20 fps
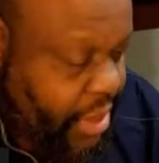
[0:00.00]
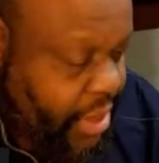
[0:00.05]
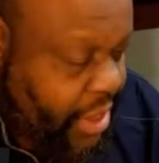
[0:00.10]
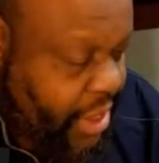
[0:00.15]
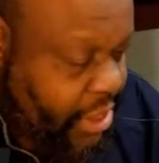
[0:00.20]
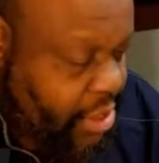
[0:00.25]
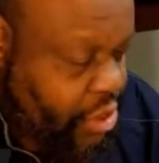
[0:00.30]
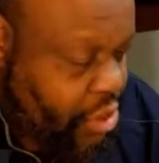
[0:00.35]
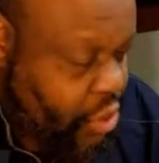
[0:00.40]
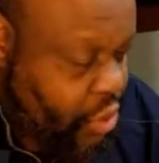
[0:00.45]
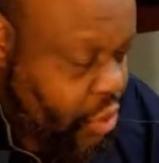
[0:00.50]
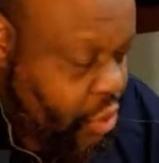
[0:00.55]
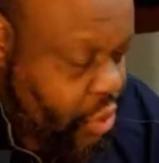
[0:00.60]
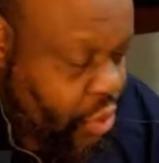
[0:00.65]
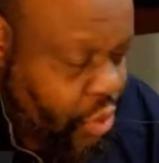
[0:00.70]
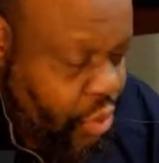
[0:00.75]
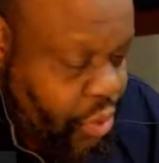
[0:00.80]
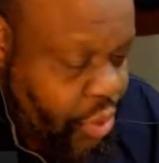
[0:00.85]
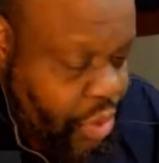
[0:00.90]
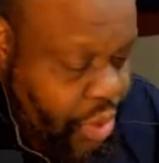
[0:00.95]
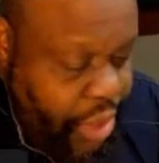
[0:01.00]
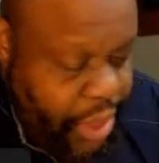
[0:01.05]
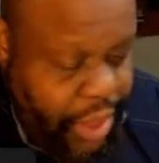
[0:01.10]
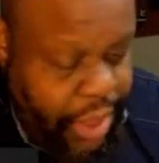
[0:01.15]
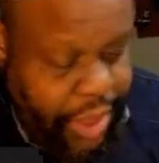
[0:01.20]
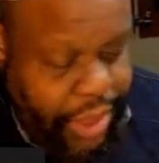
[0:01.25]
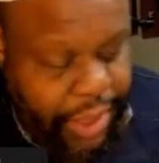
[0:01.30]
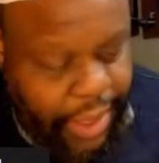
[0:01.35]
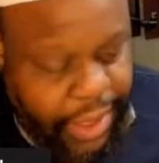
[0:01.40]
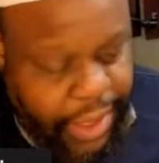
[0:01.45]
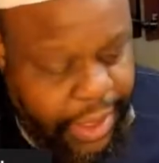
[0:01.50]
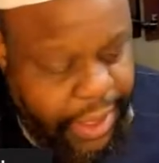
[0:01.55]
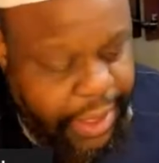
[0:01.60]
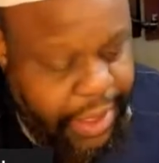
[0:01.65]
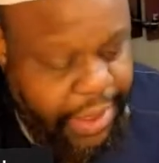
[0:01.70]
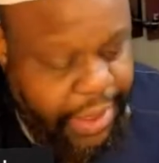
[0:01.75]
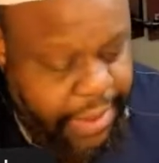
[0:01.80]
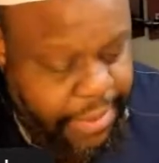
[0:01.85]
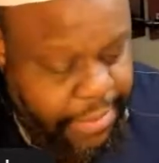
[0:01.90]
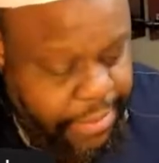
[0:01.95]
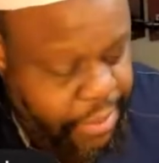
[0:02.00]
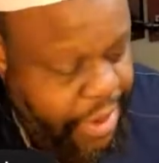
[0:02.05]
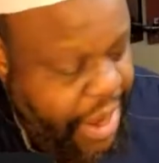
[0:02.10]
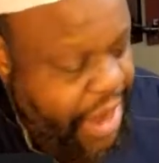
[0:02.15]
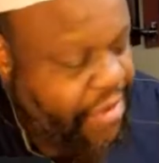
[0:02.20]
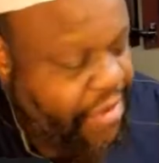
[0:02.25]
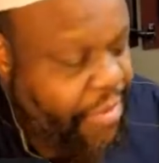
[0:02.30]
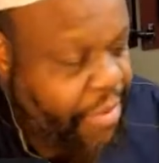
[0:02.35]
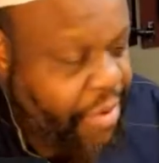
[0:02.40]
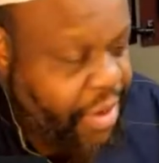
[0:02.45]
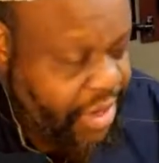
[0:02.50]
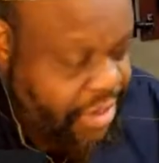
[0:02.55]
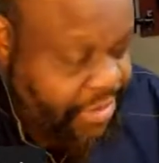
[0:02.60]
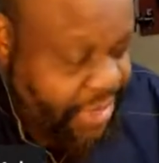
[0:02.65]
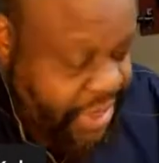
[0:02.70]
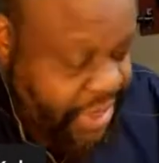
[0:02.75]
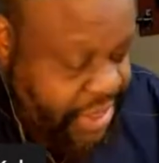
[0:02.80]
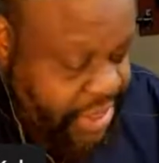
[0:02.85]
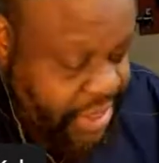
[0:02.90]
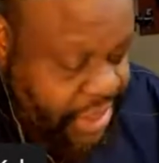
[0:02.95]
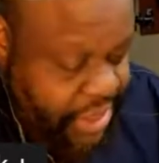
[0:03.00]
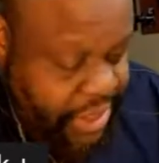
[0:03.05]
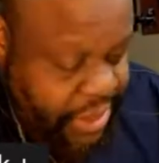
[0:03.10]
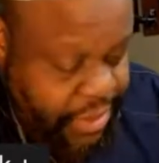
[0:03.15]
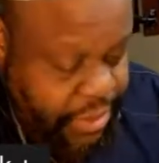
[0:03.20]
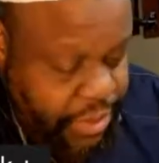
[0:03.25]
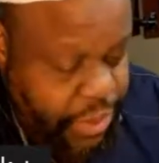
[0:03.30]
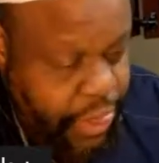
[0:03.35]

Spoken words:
the 2 private parts, basically,